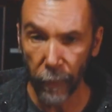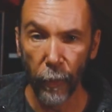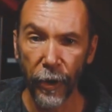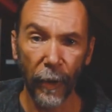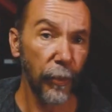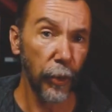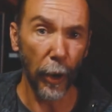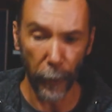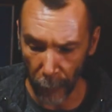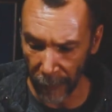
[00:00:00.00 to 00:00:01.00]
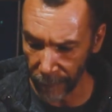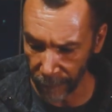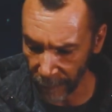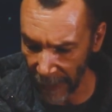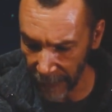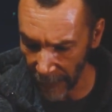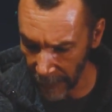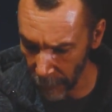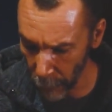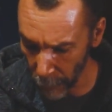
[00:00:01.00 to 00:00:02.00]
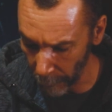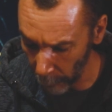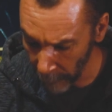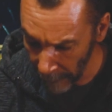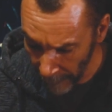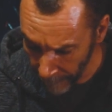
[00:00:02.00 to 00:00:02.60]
which I'm sure we'll find useful.